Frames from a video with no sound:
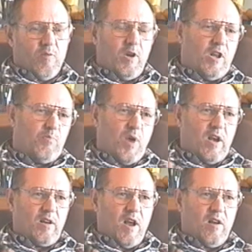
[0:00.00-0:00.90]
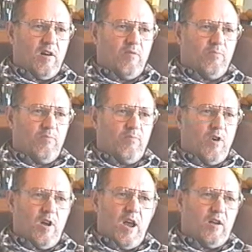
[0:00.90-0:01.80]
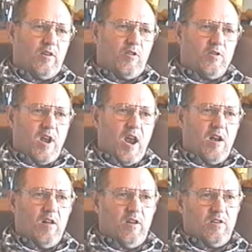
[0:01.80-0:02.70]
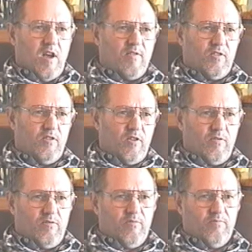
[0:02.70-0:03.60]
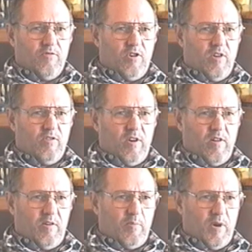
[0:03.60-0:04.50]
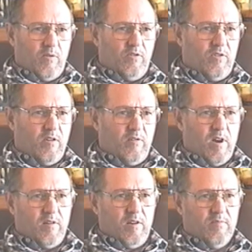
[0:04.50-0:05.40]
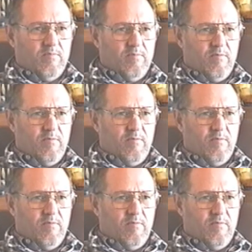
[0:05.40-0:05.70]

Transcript: I mean, to get back down there, and of course I had all these officers and chiefs and everybody was sitting around there.